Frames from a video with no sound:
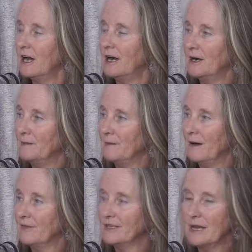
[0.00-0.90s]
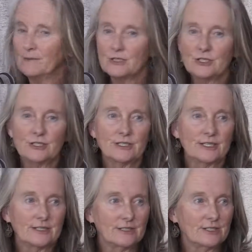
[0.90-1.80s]
um, of the temperatures,
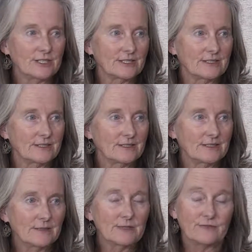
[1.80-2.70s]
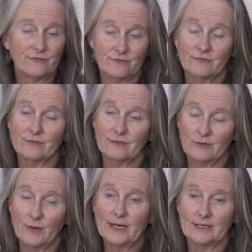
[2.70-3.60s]
and just it was
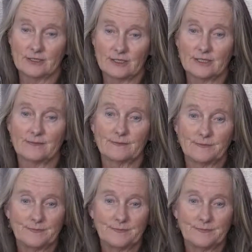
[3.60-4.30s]
quite interesting. Very